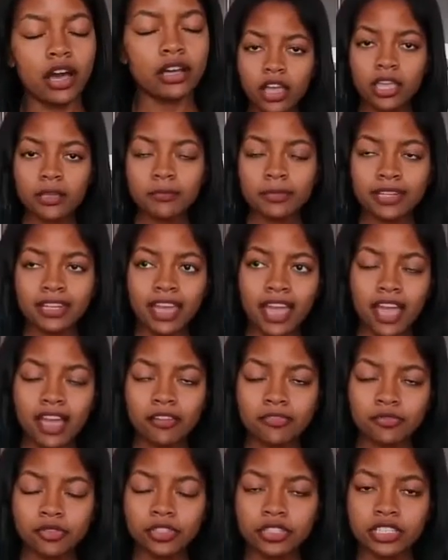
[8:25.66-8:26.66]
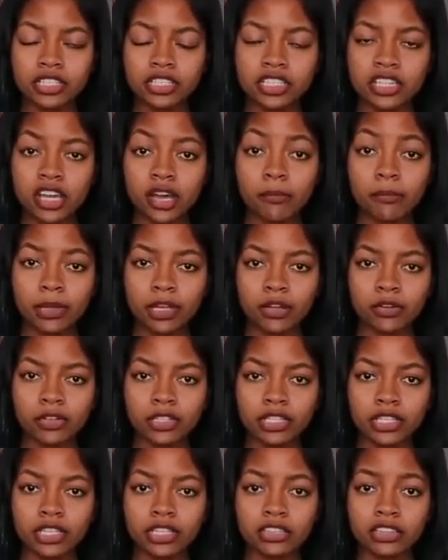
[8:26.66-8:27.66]
I am an African
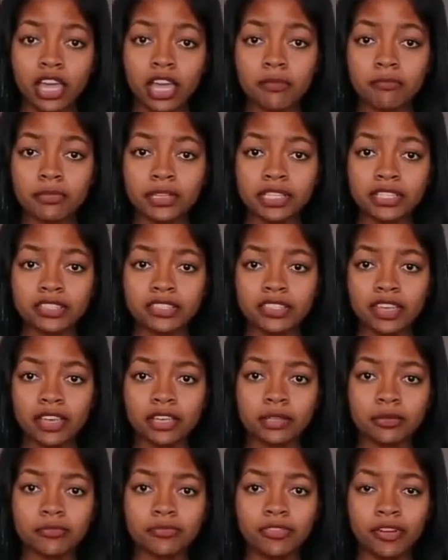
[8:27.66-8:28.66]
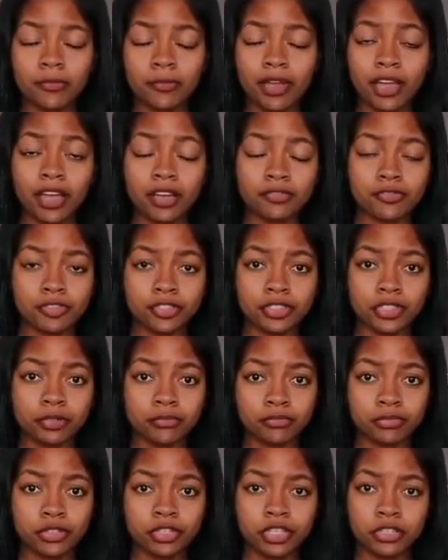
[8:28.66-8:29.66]
American. That means I am from
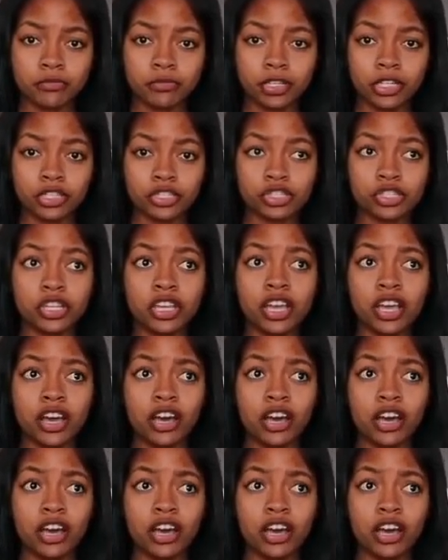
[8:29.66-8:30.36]
Africa pretty much.